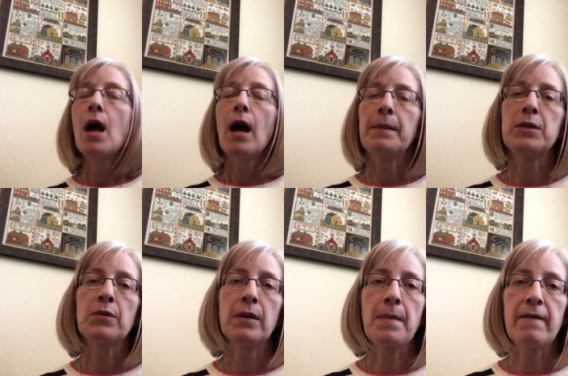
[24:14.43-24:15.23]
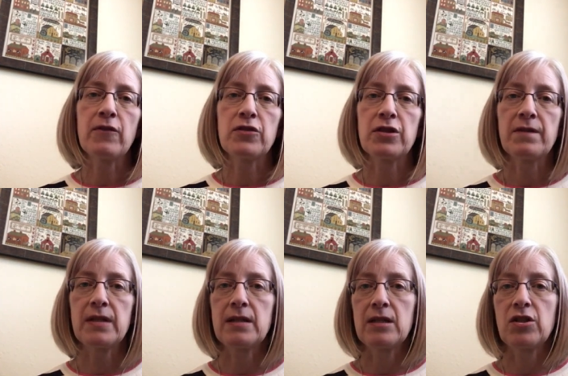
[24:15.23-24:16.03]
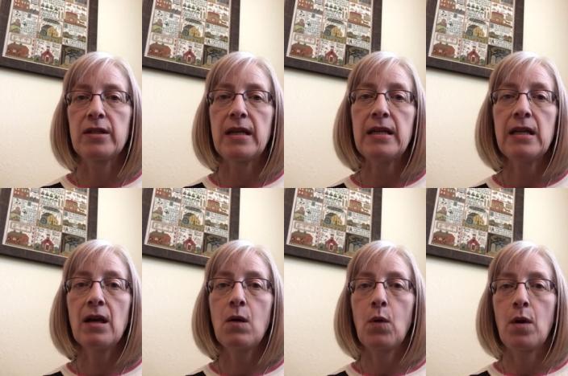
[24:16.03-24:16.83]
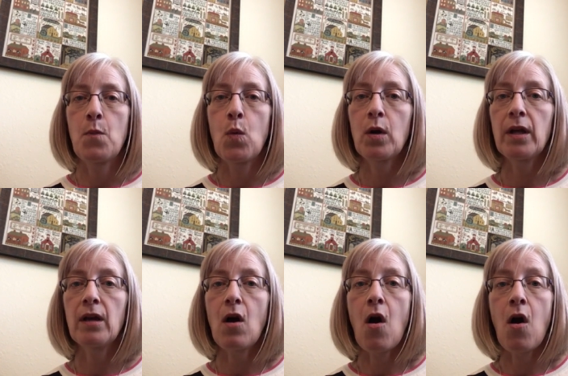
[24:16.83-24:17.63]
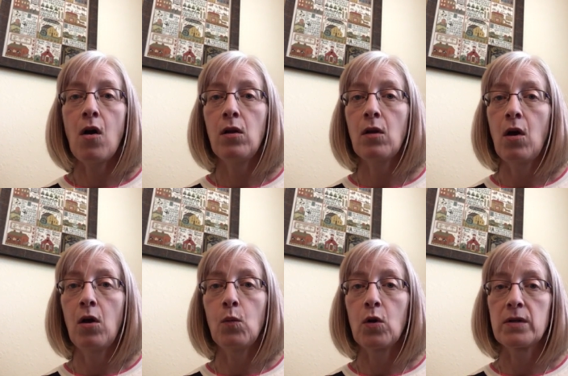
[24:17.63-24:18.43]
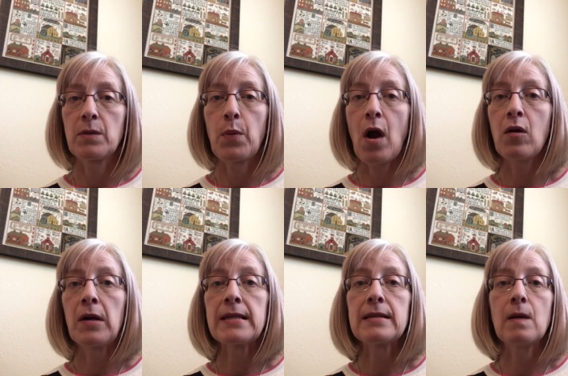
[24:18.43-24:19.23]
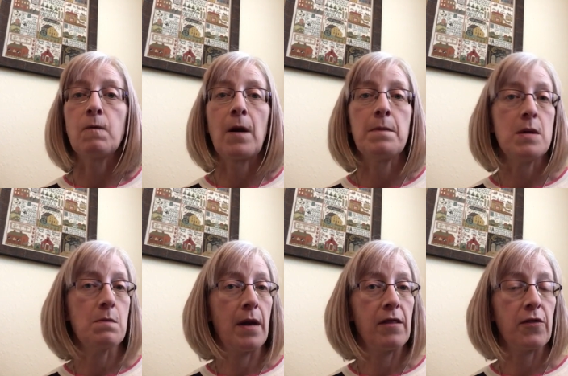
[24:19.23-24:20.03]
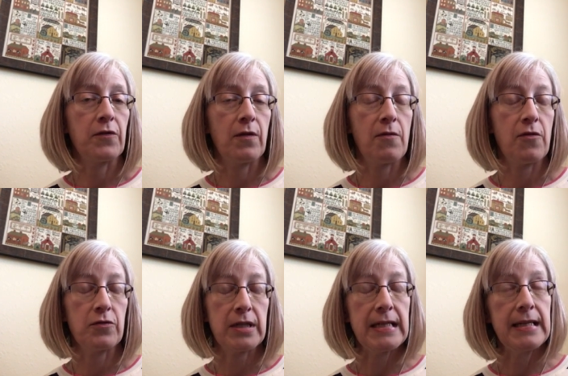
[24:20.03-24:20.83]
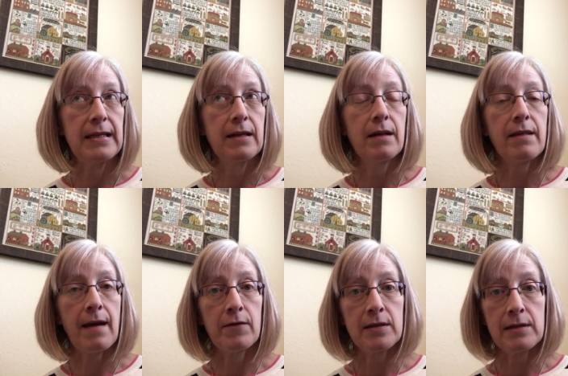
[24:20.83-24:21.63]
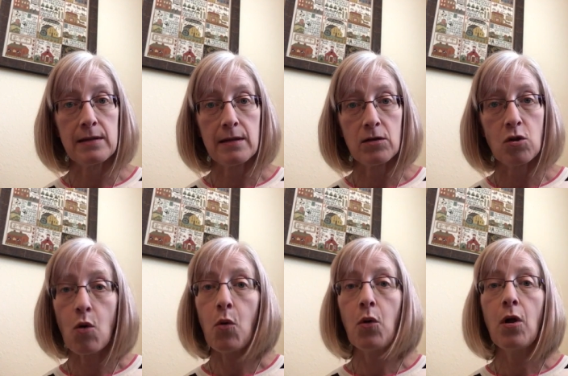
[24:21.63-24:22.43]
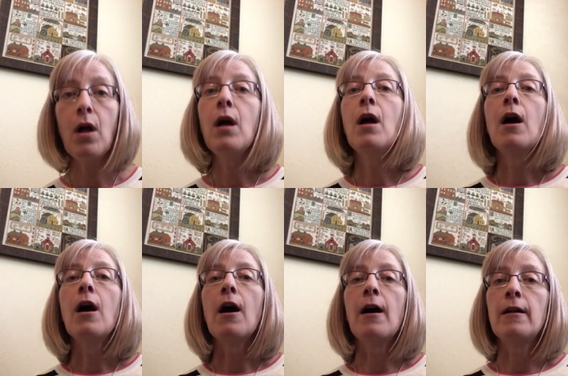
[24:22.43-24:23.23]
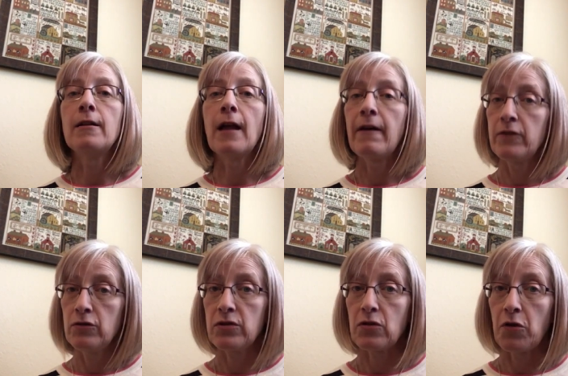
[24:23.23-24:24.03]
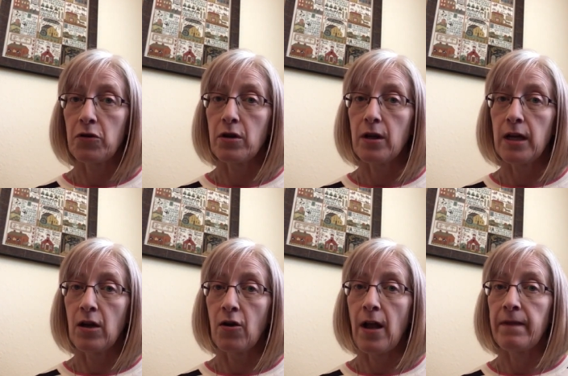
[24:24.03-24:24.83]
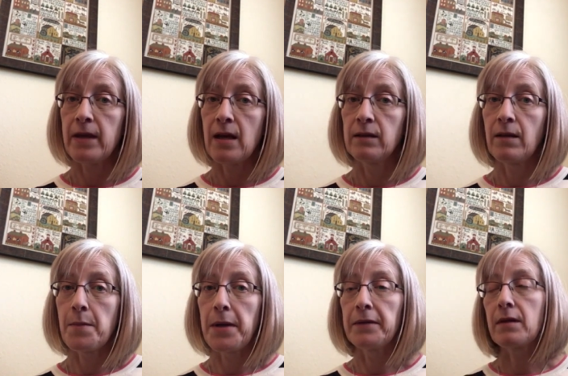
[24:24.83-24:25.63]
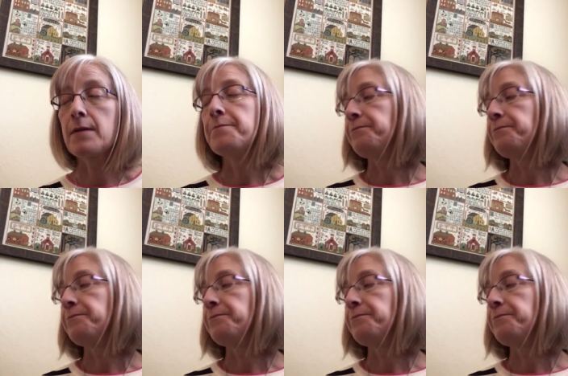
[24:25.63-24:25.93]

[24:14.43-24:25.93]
I'm doing my version of Stitchsania, where I'm working all on works in progress. If I meet my 13,000 stitch goal, I'll have a new start here at the end of the month.